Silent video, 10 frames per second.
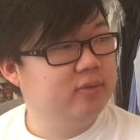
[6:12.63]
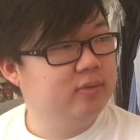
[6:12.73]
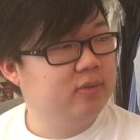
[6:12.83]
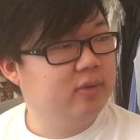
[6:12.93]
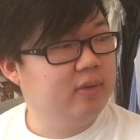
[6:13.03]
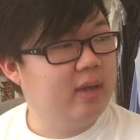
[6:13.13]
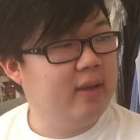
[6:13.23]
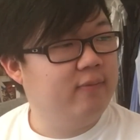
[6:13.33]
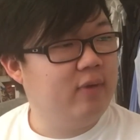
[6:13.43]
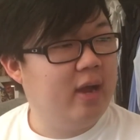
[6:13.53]
So
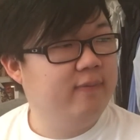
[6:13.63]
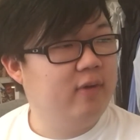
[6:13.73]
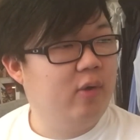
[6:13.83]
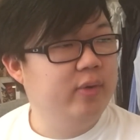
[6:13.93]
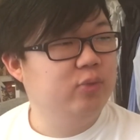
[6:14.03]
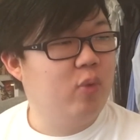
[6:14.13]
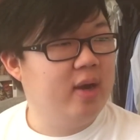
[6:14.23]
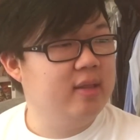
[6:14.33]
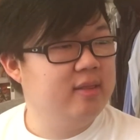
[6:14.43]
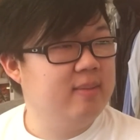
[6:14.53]
I've, I've always
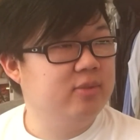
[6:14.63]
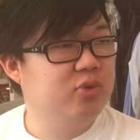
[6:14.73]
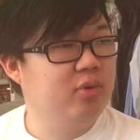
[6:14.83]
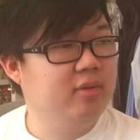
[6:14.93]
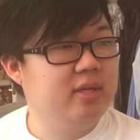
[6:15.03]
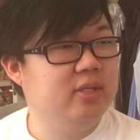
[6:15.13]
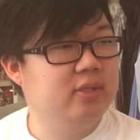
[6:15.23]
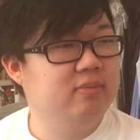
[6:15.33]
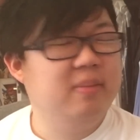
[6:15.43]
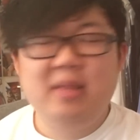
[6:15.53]
wanted them to
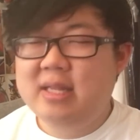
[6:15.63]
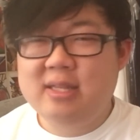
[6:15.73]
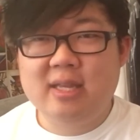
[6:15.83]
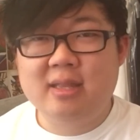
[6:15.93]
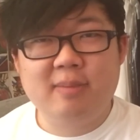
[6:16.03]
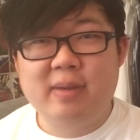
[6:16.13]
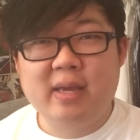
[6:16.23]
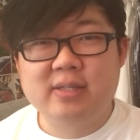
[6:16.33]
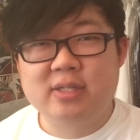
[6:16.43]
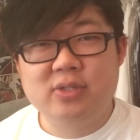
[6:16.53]
release, maybe they did in the
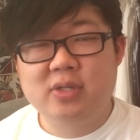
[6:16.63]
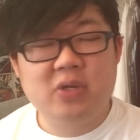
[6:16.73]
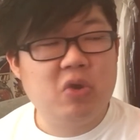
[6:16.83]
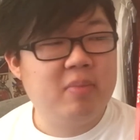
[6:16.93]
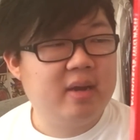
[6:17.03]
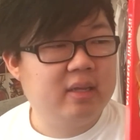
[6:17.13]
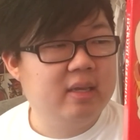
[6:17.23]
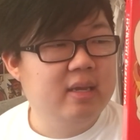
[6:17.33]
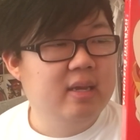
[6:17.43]
past, I just didn't know about it,